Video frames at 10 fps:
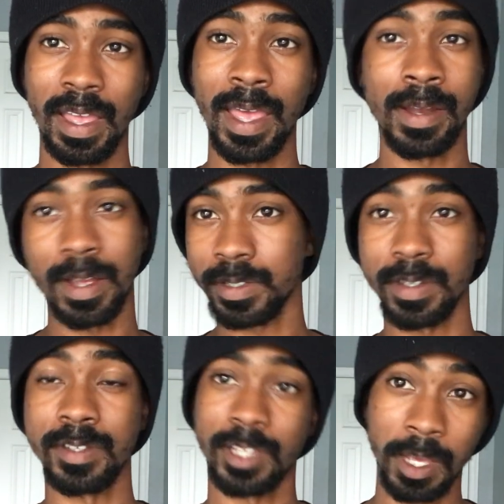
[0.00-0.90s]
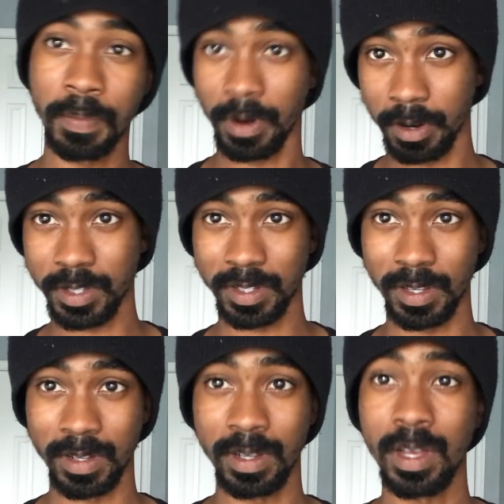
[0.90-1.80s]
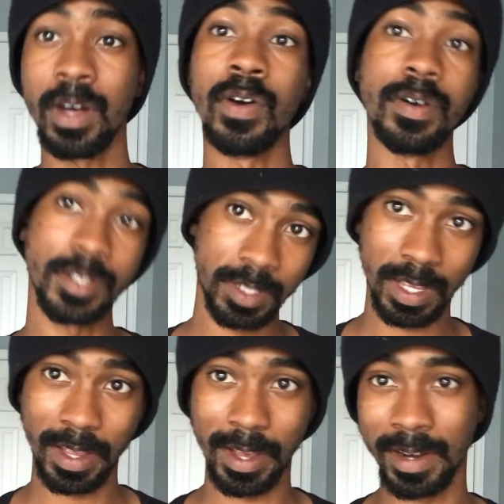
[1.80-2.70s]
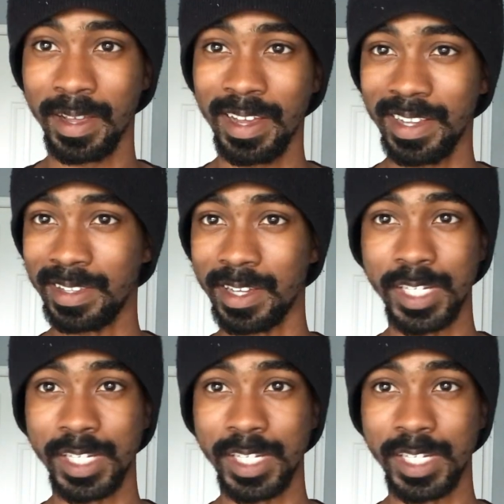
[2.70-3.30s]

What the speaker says: And also the same person who said that